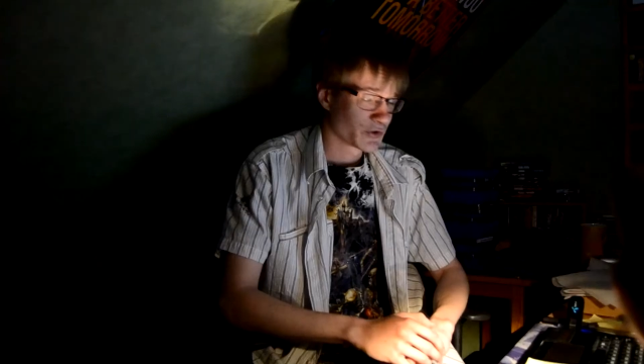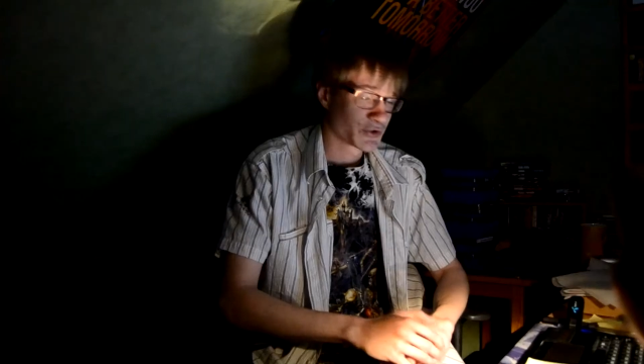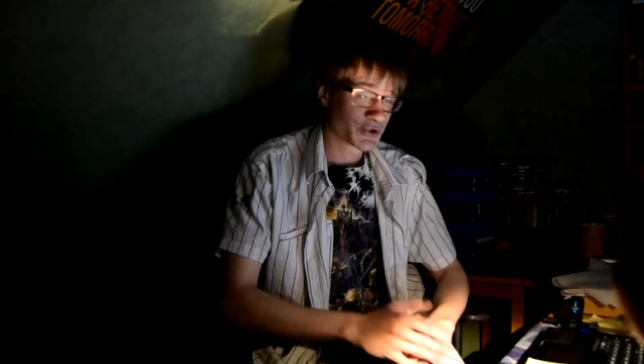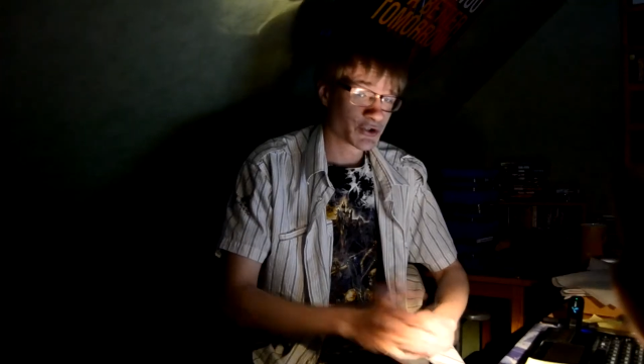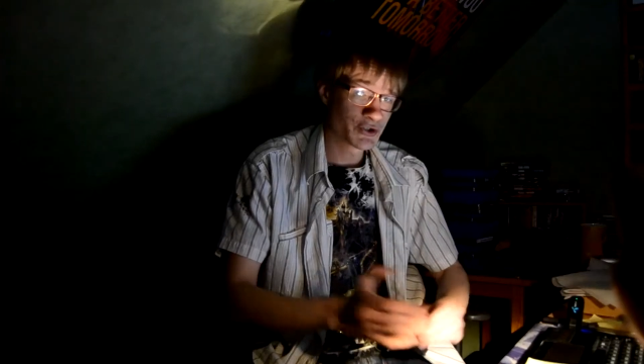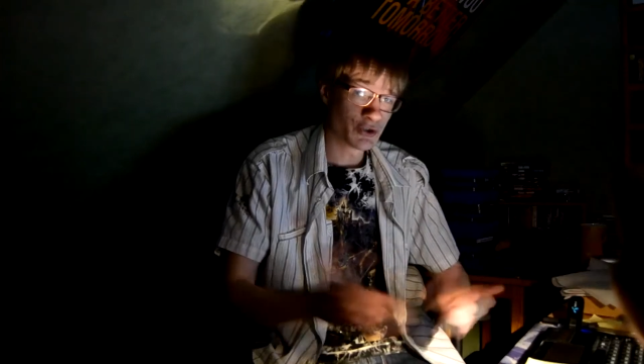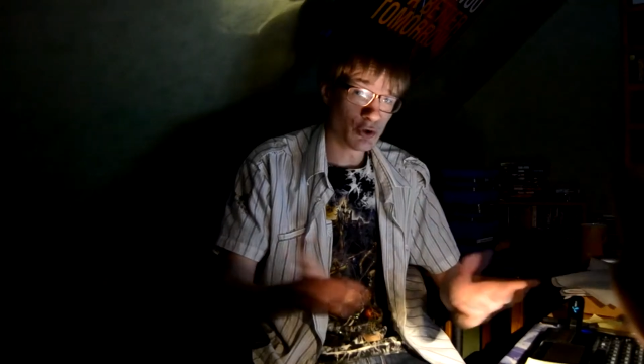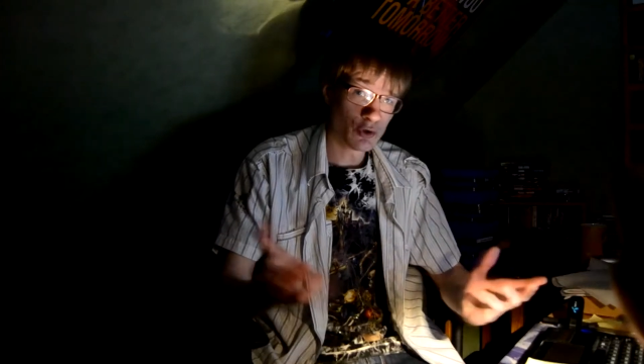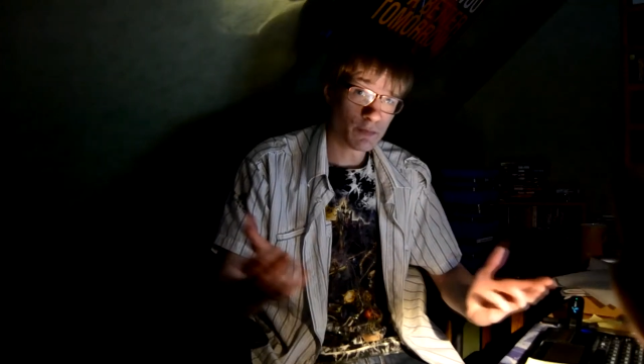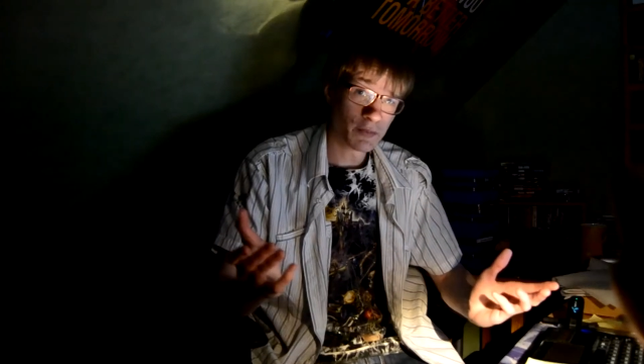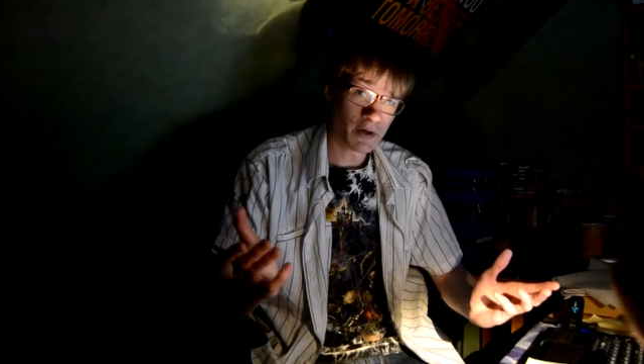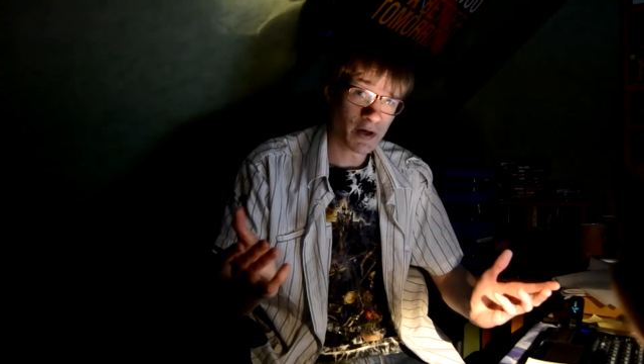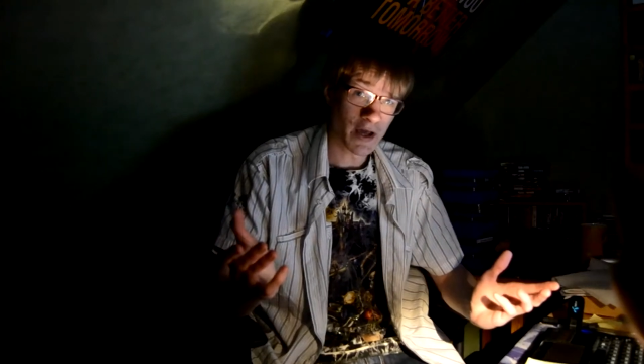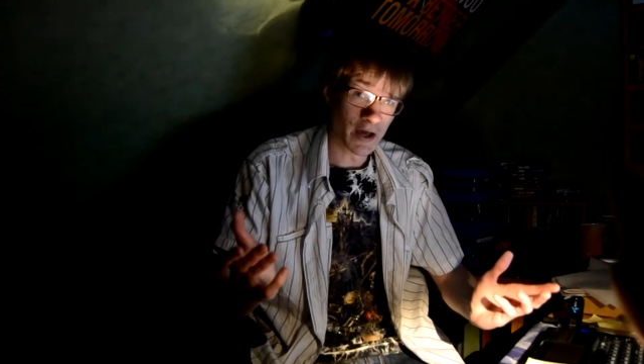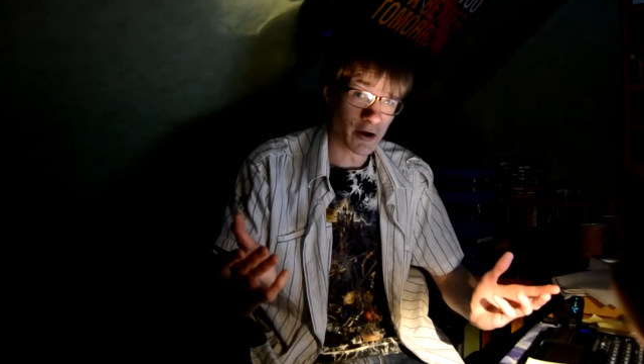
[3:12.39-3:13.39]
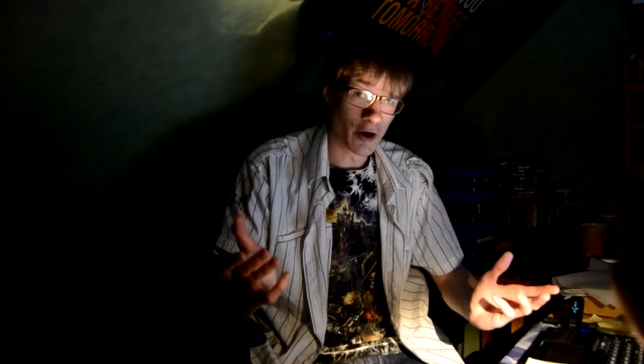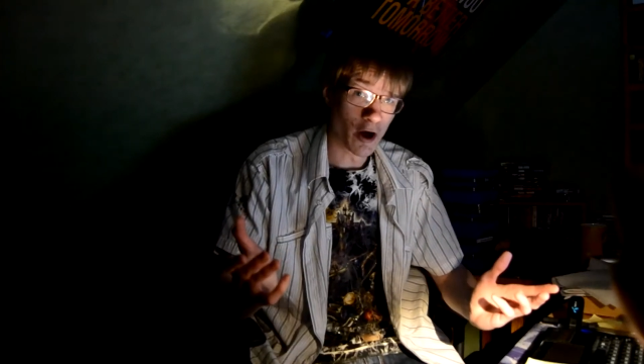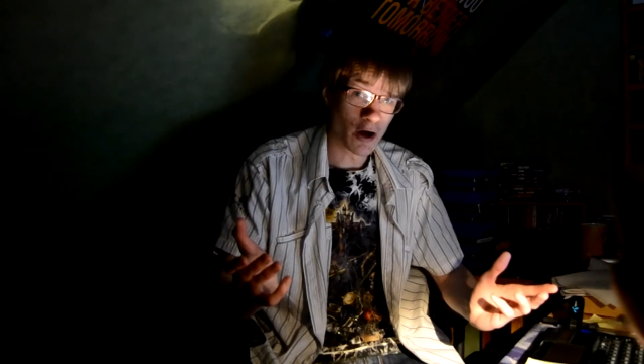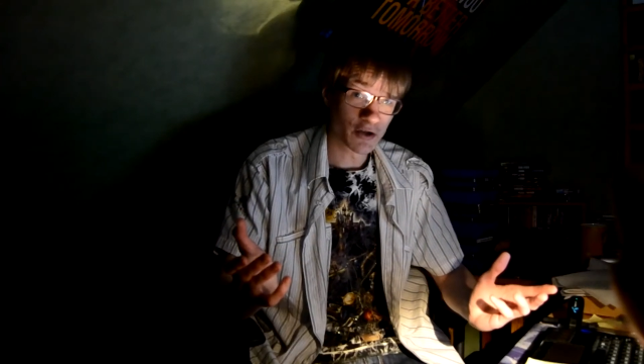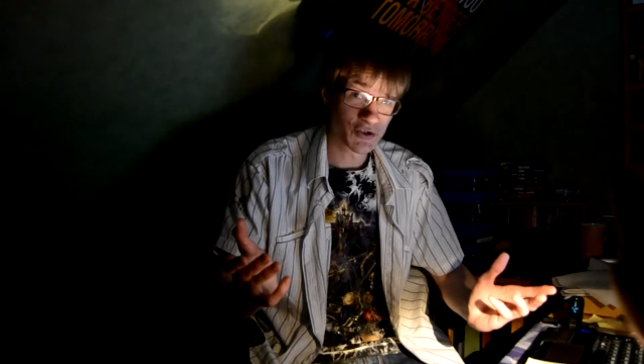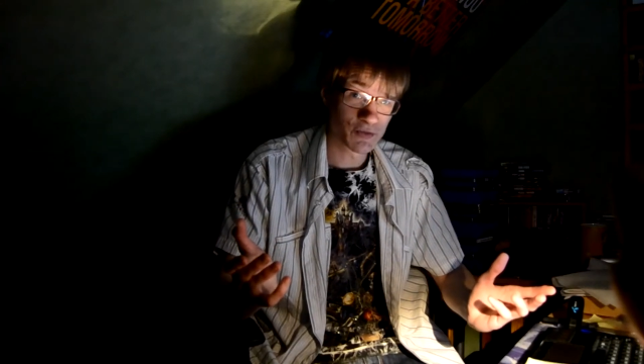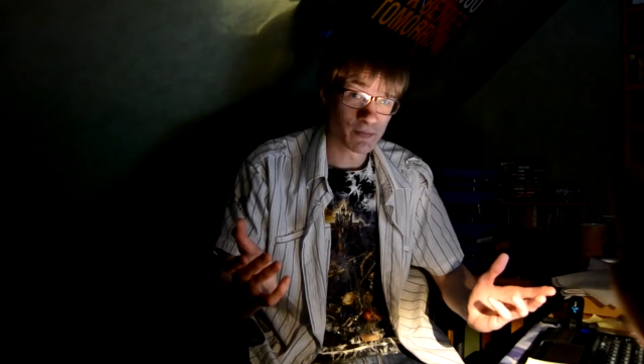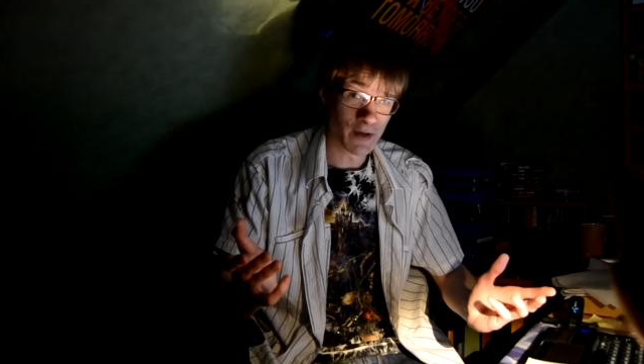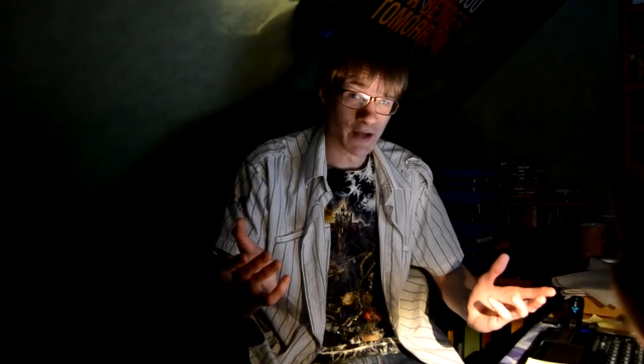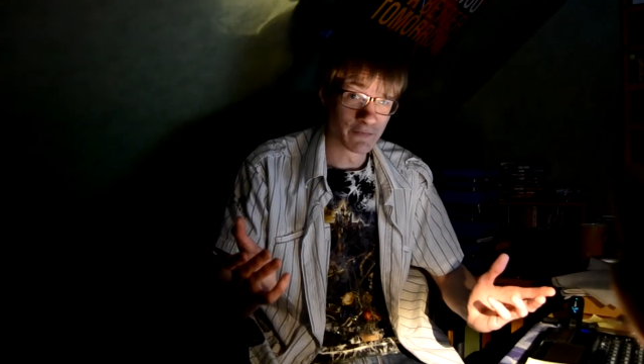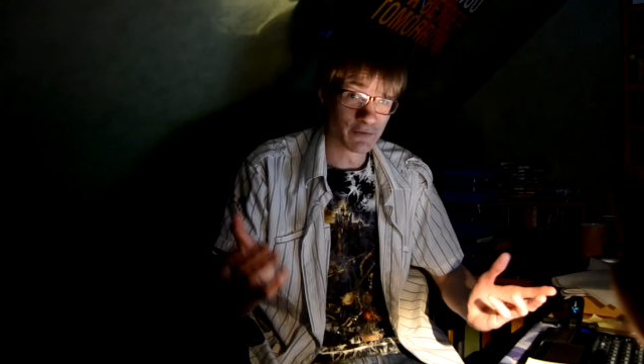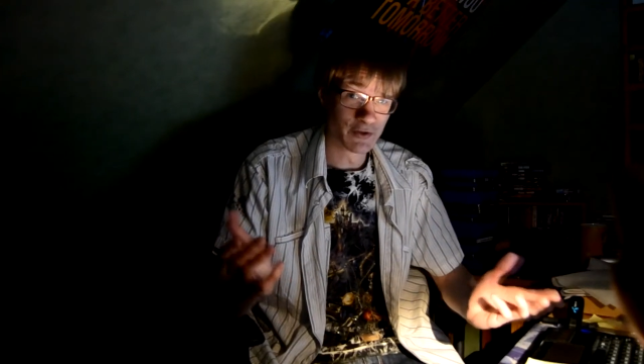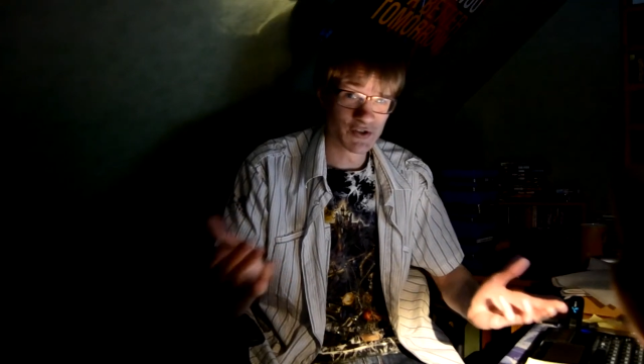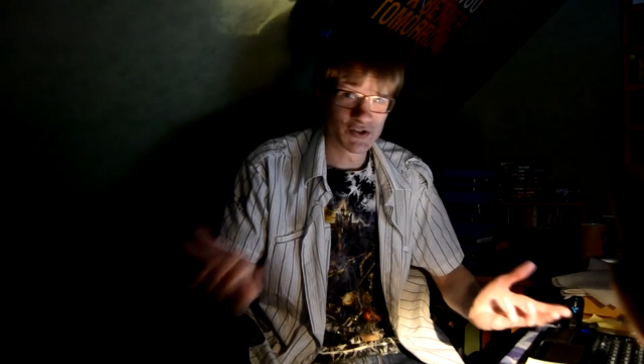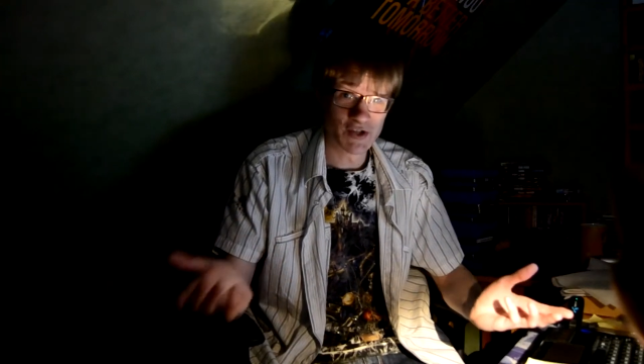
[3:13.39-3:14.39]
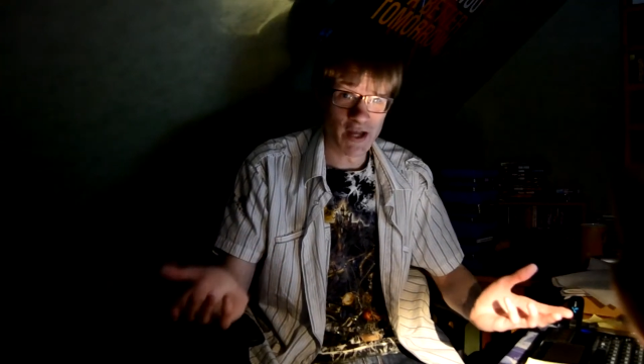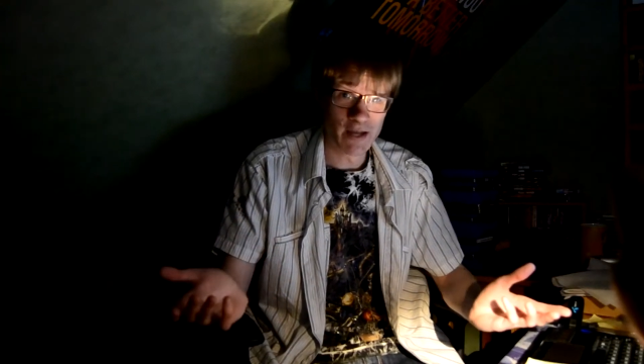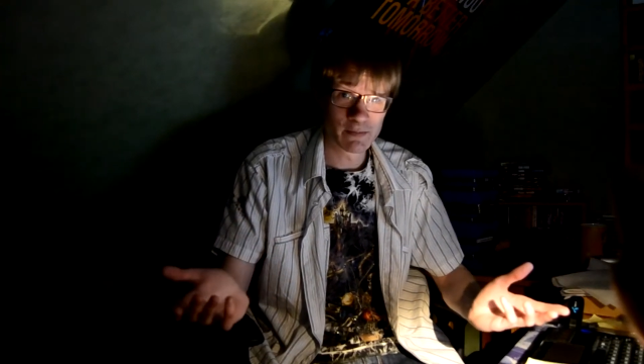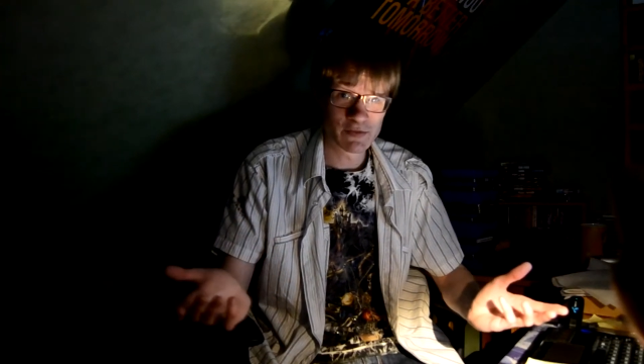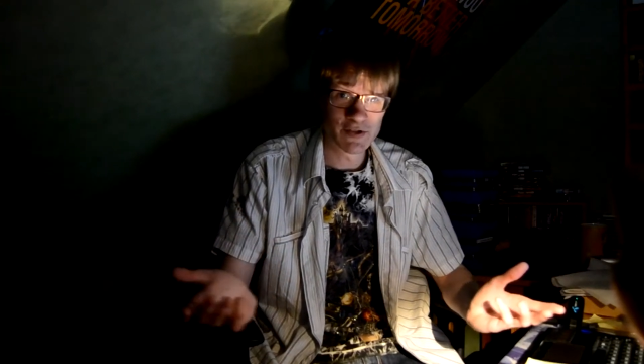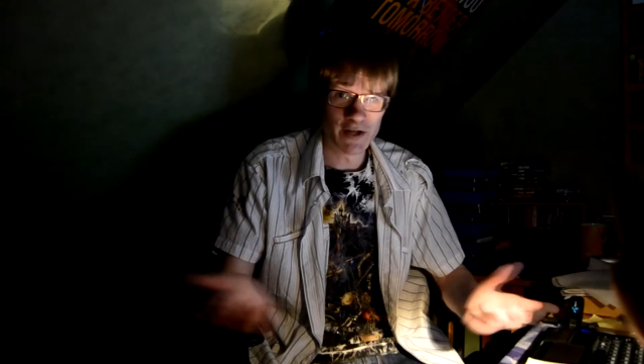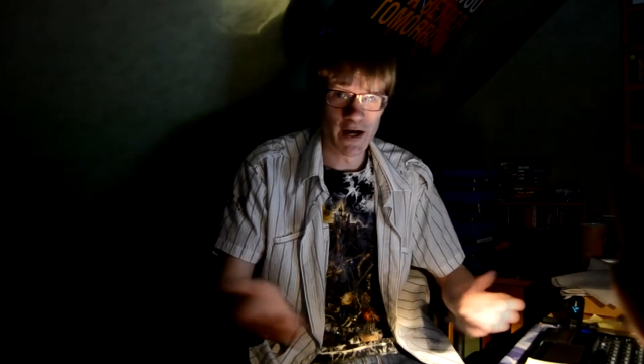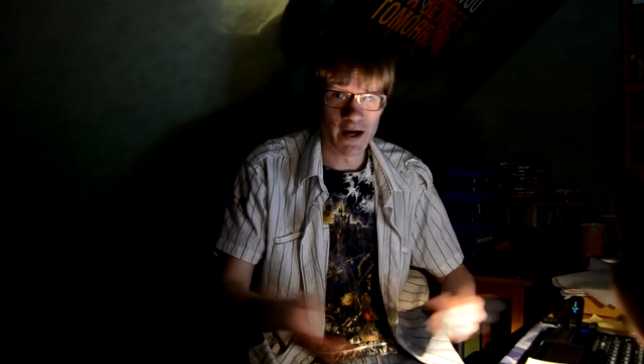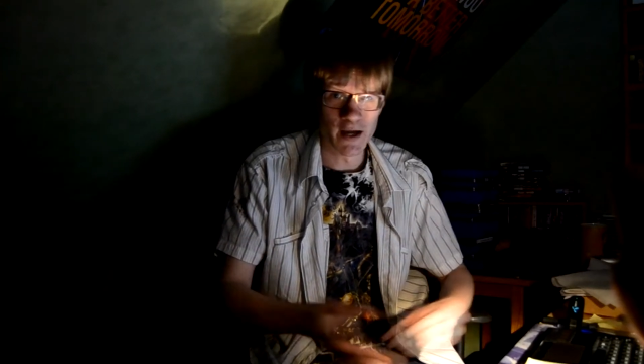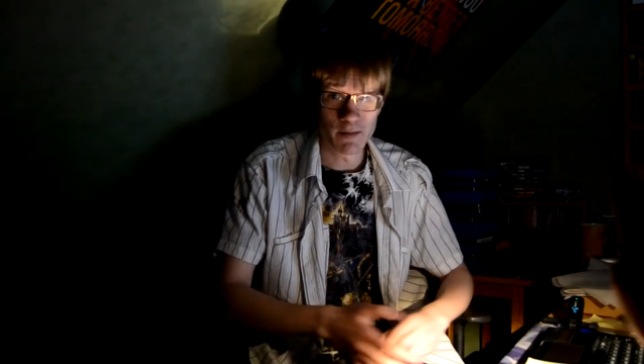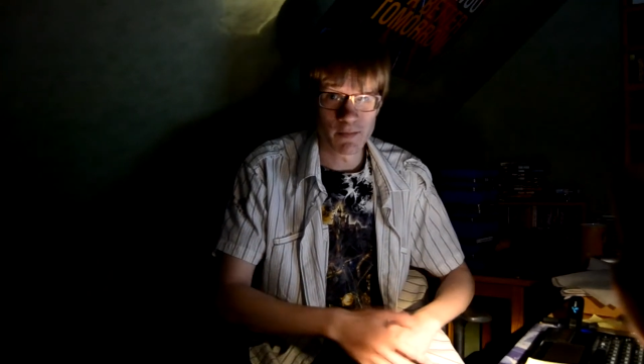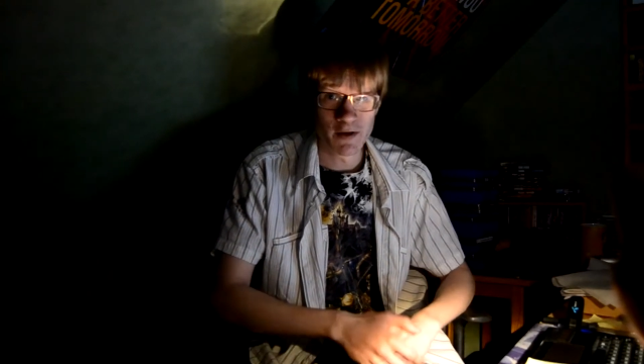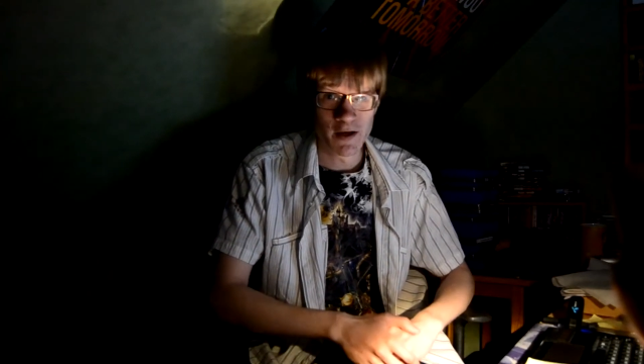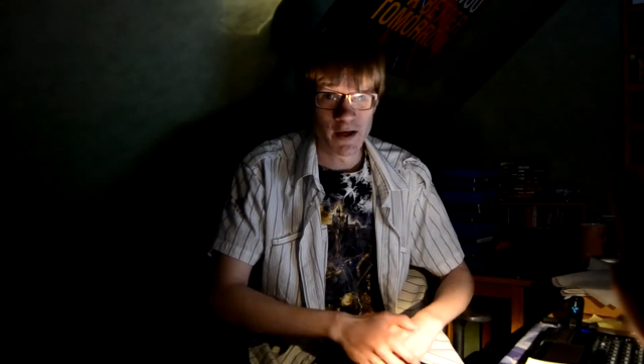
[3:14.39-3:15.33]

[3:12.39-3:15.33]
Stupid and awesome at the same time,